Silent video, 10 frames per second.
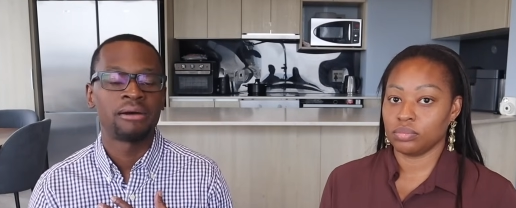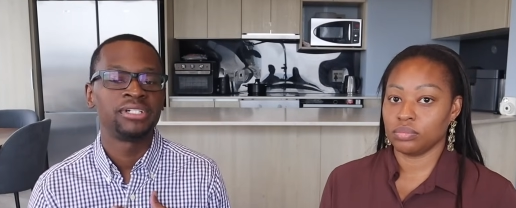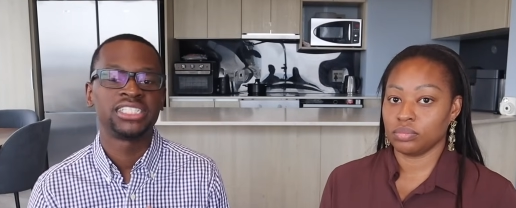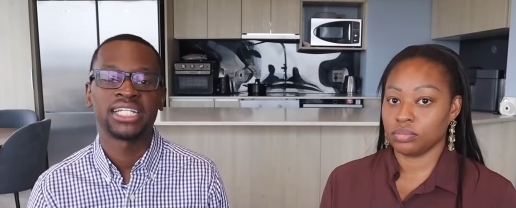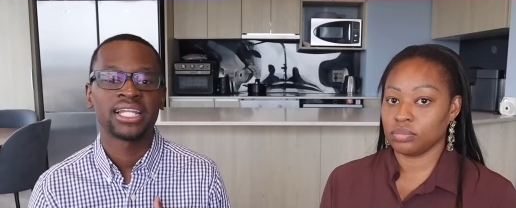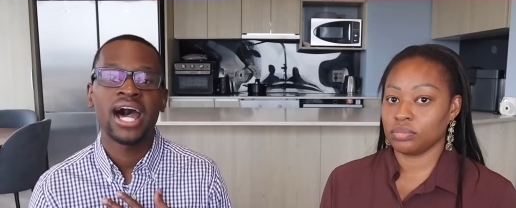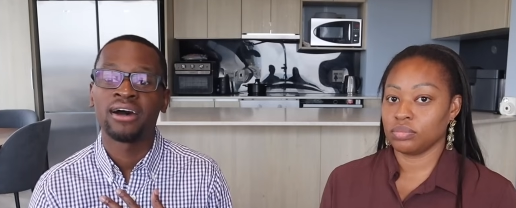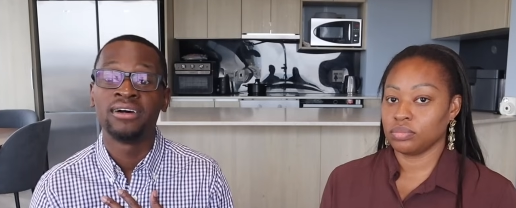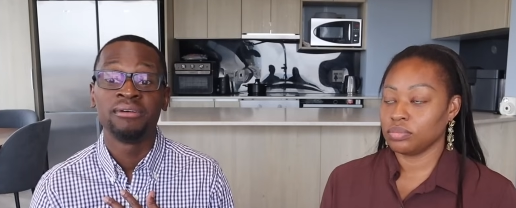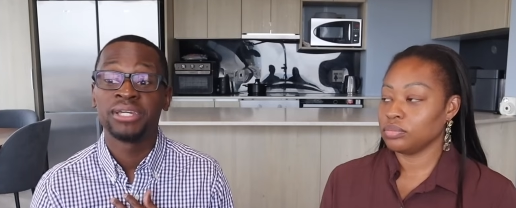Speaker 1: I'm gonna chill
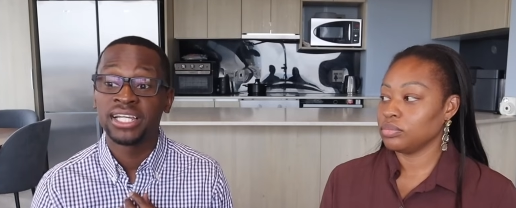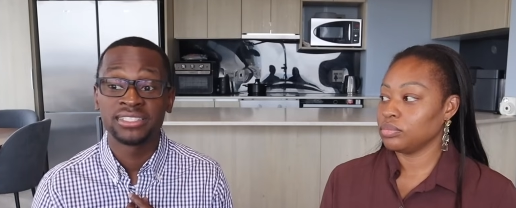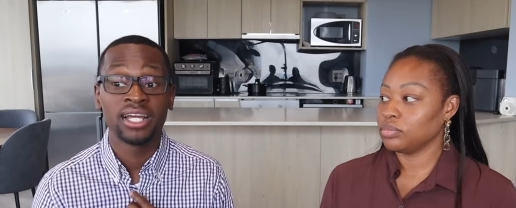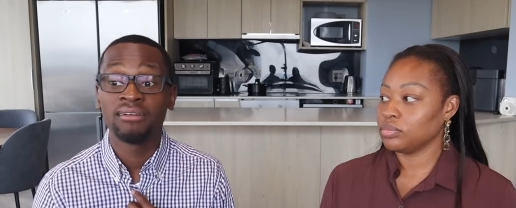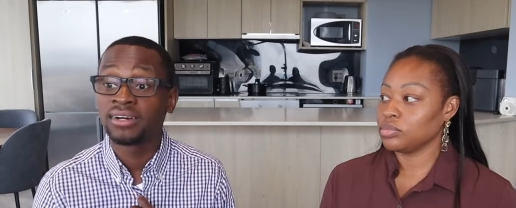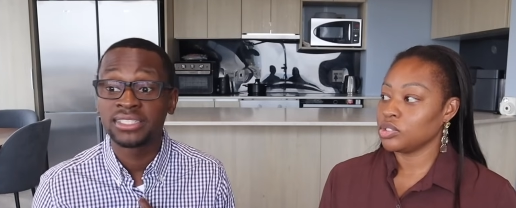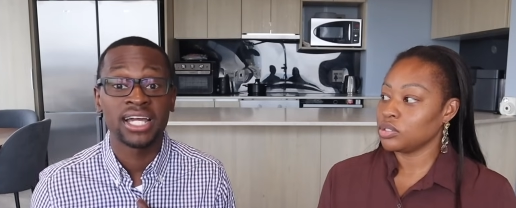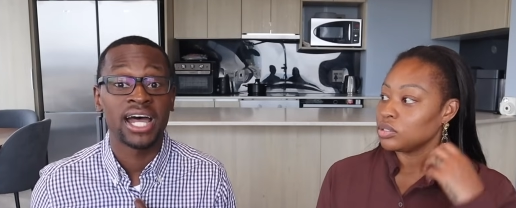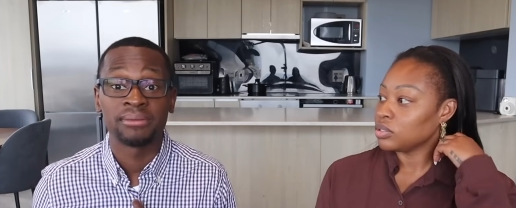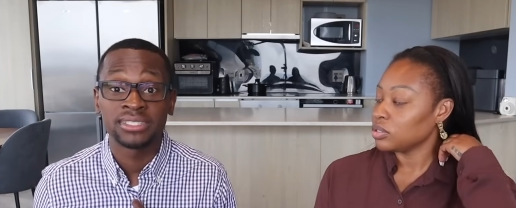out because there were
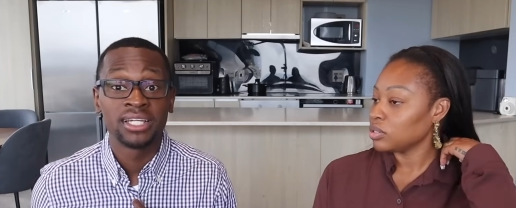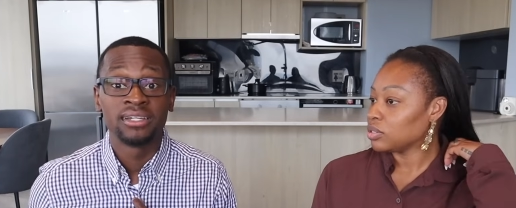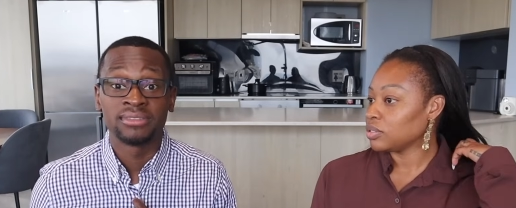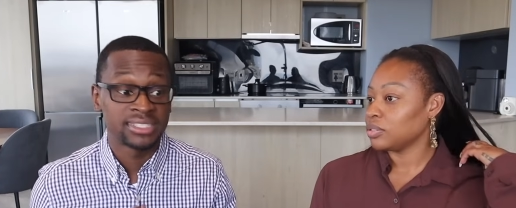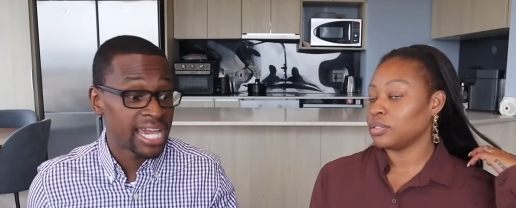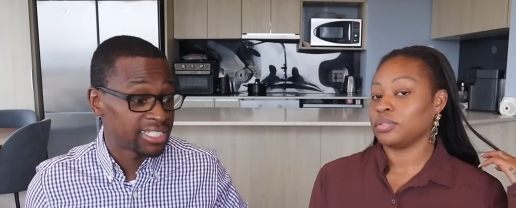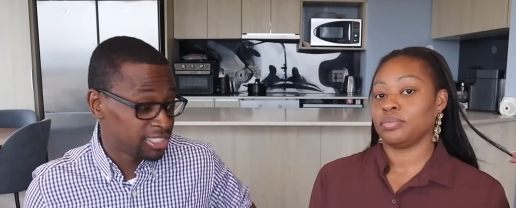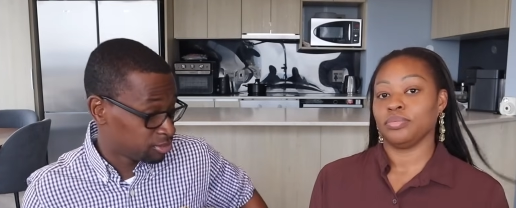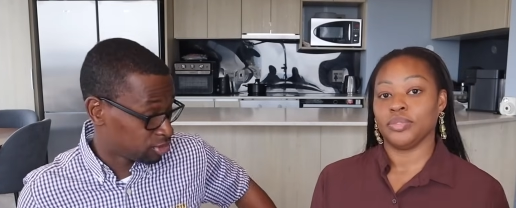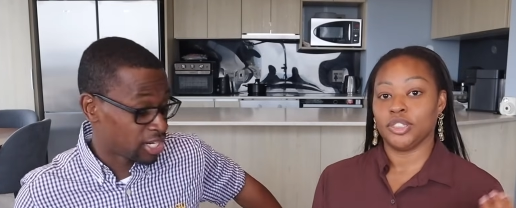times when
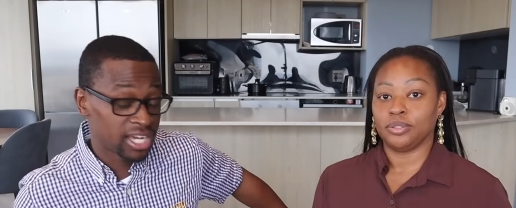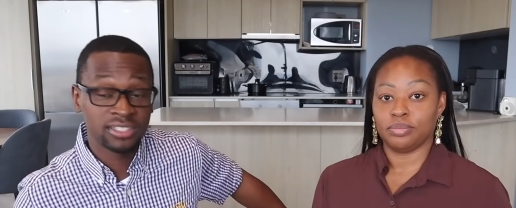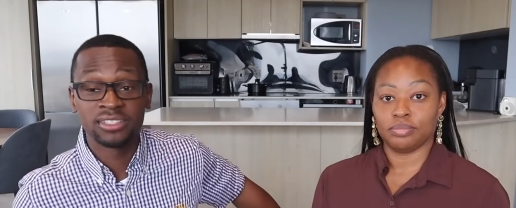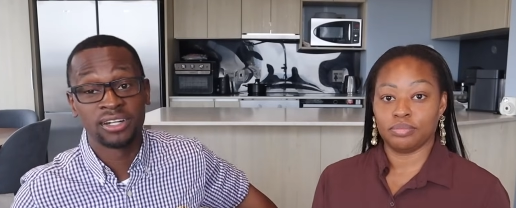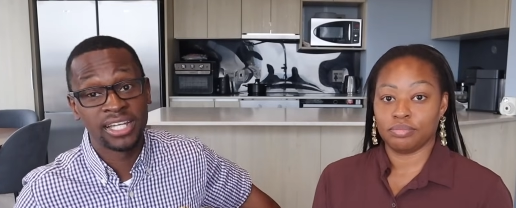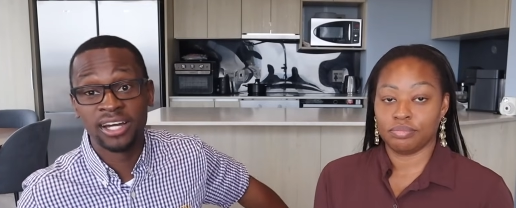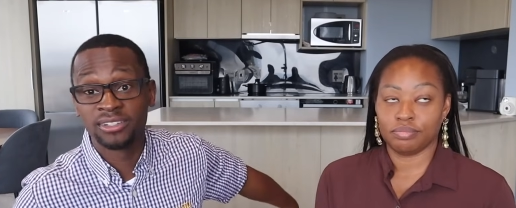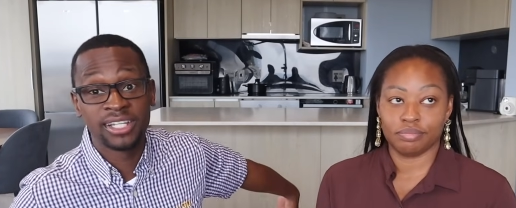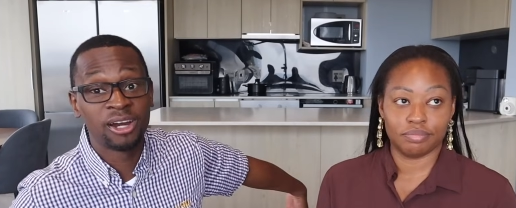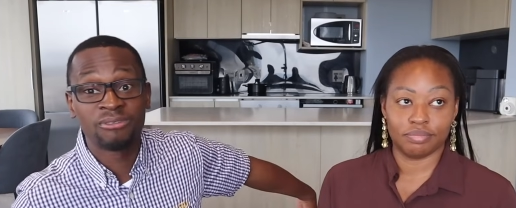taxis were trying, you know, they'll
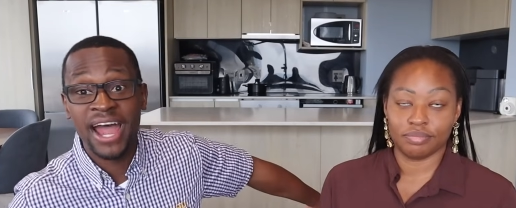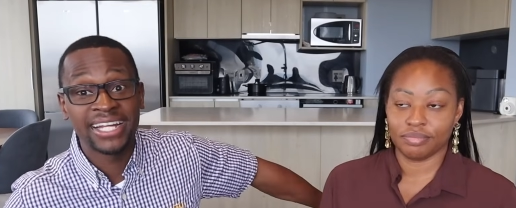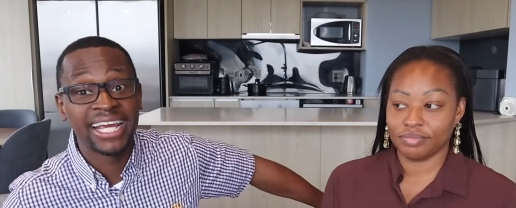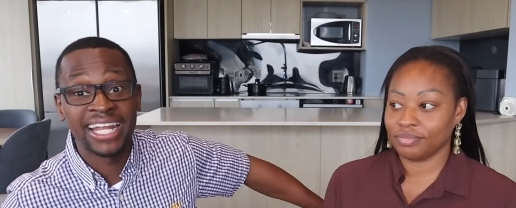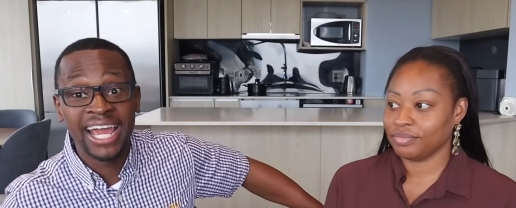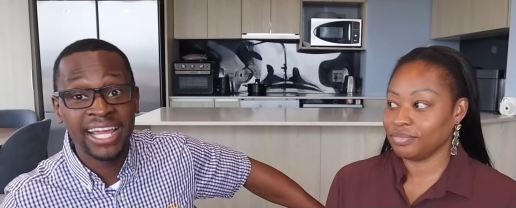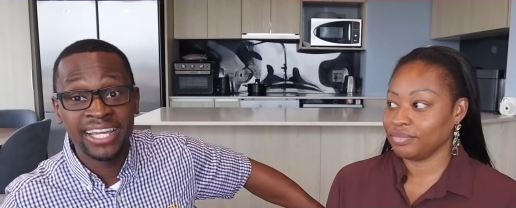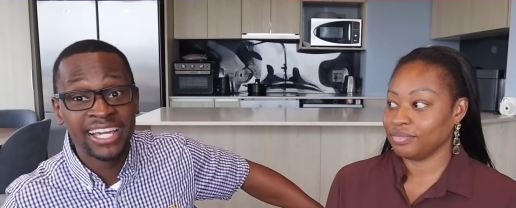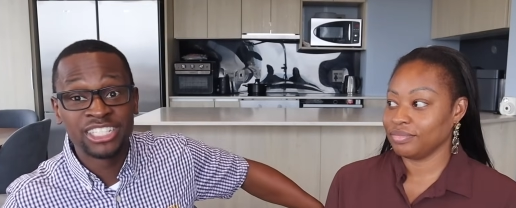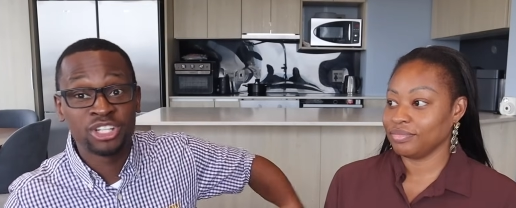they'll ride that
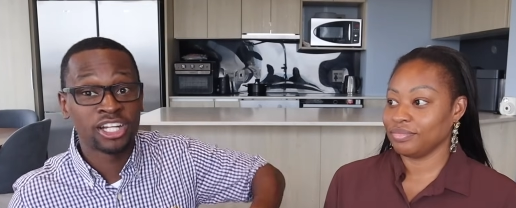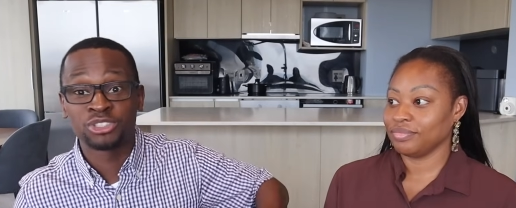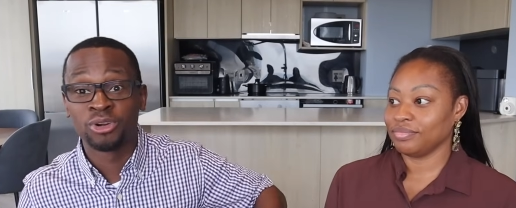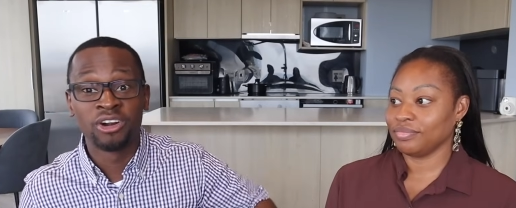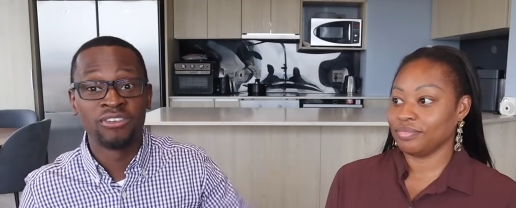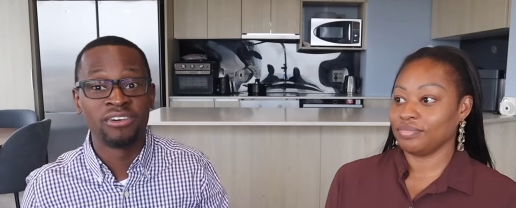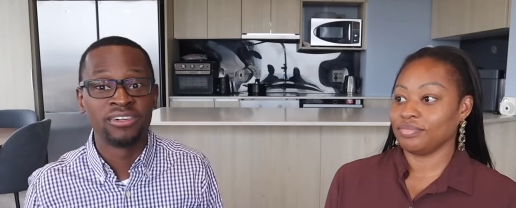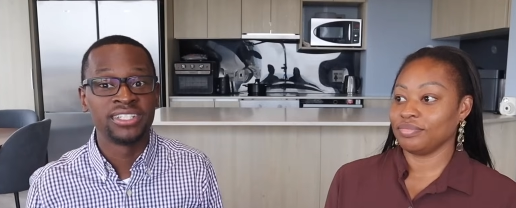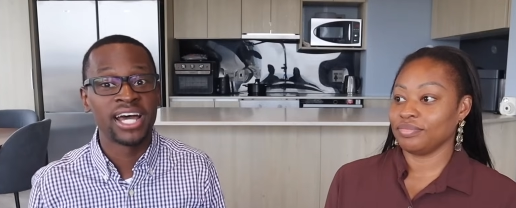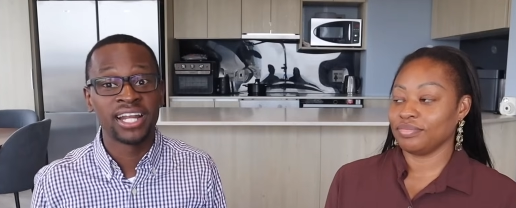lane and try to swerve
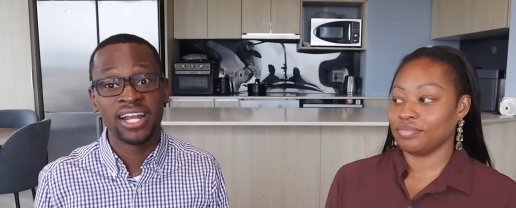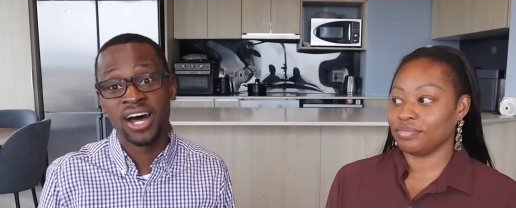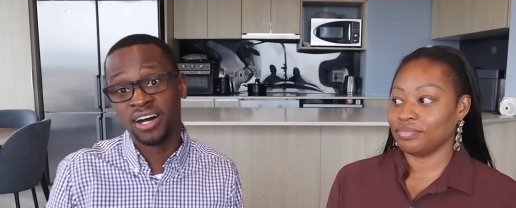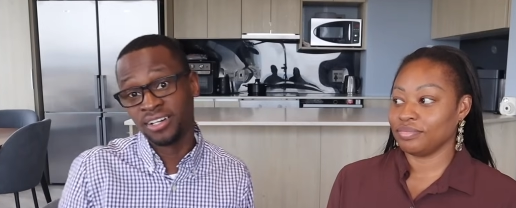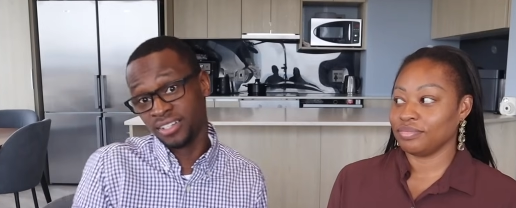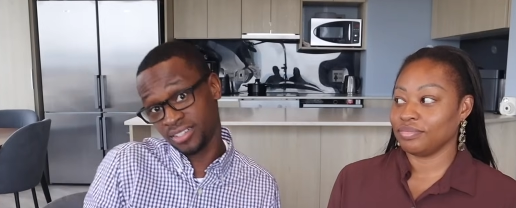over. No, no, no.